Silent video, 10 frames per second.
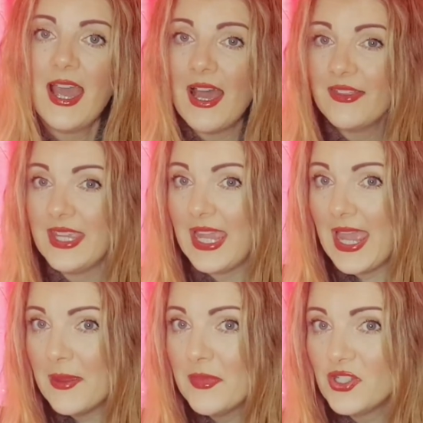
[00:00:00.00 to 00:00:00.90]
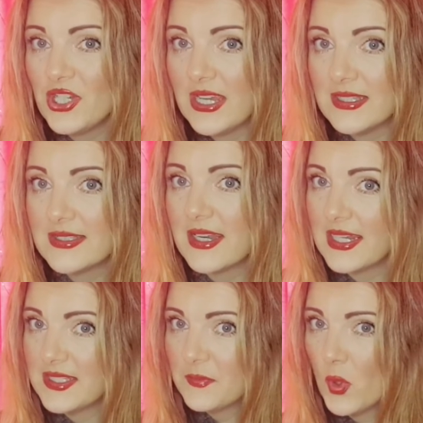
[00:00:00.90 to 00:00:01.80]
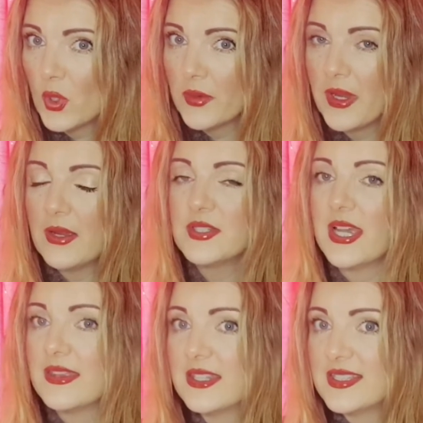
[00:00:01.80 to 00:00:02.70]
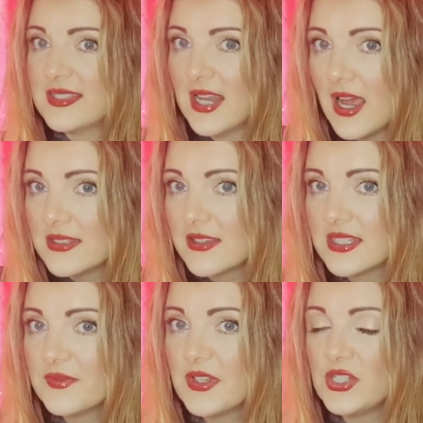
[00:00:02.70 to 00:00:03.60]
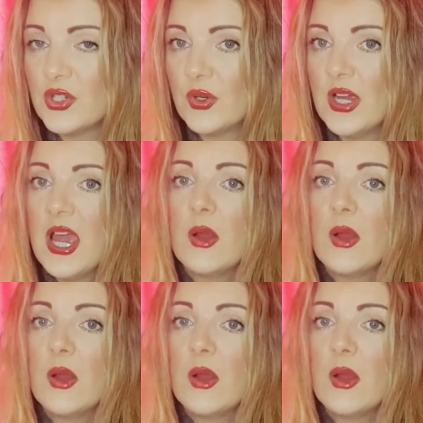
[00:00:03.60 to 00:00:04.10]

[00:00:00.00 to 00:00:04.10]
And the images that I spoke about at the start of this video